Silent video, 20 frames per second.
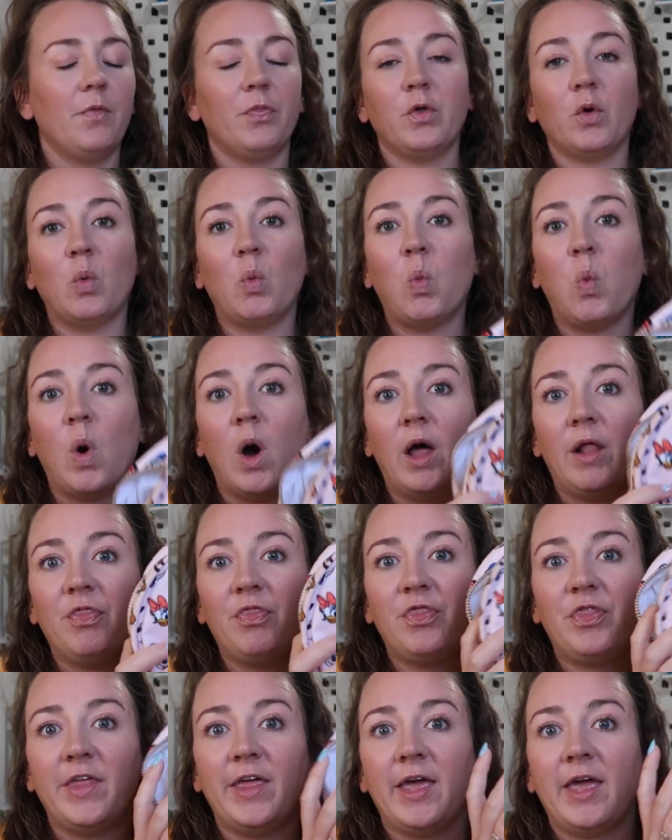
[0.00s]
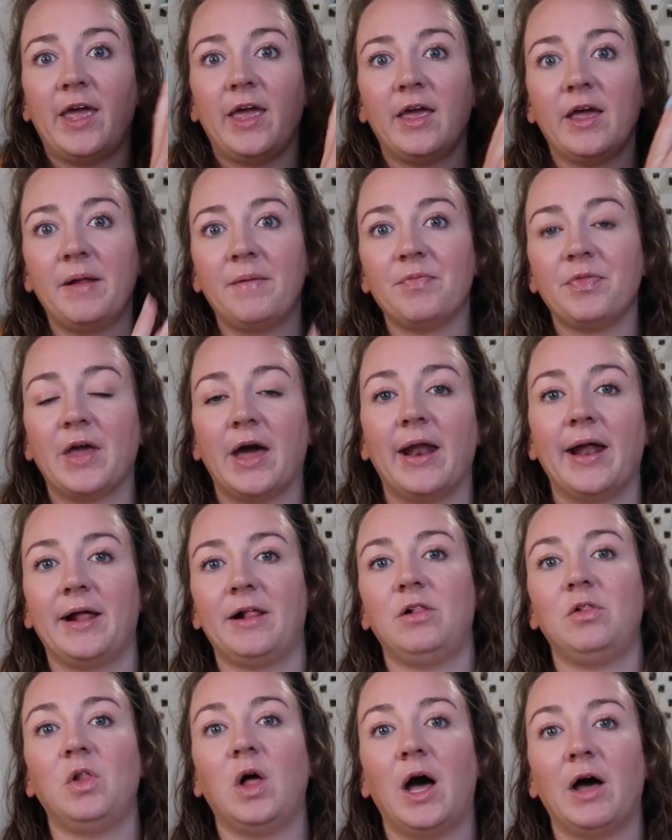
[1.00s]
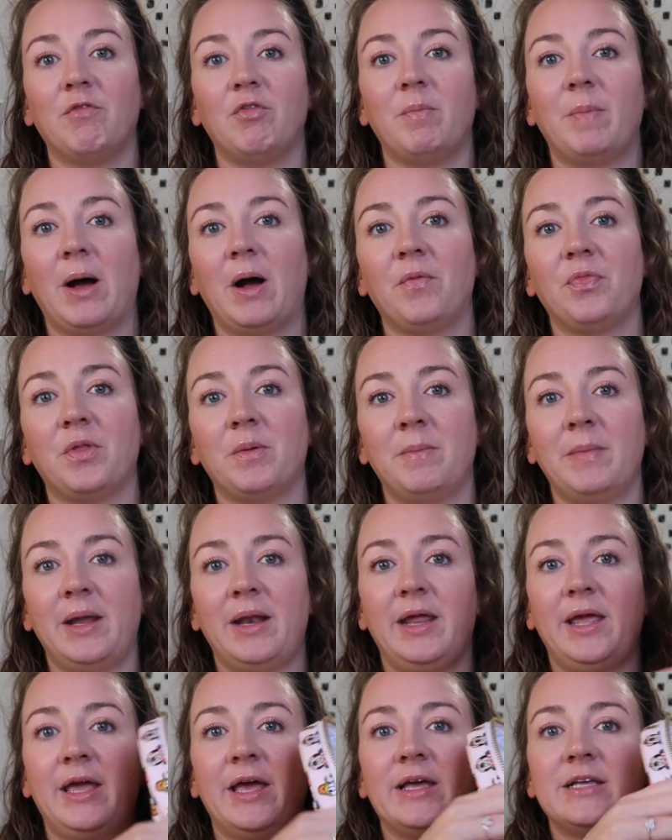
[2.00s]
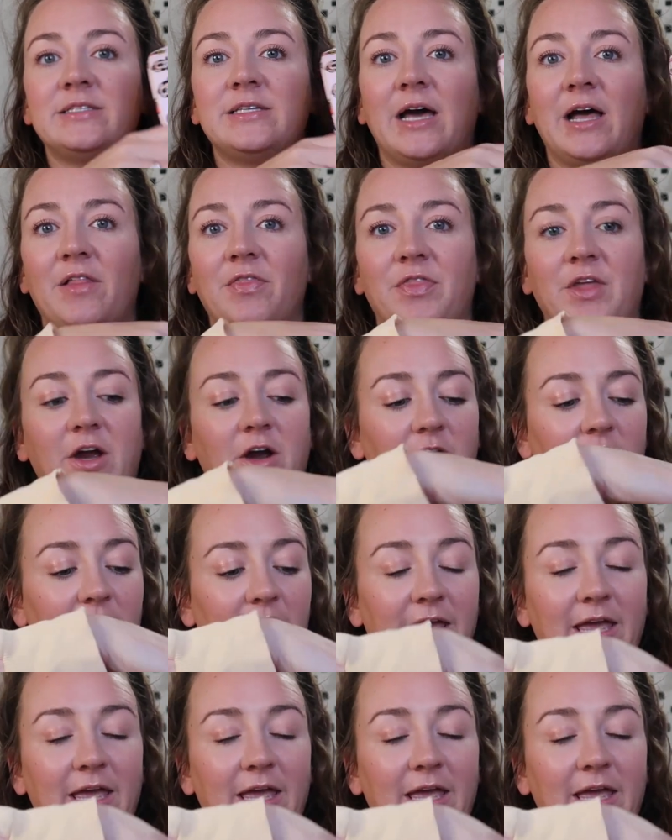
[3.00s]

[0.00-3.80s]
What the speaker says: The one thing that I love about the mini is that there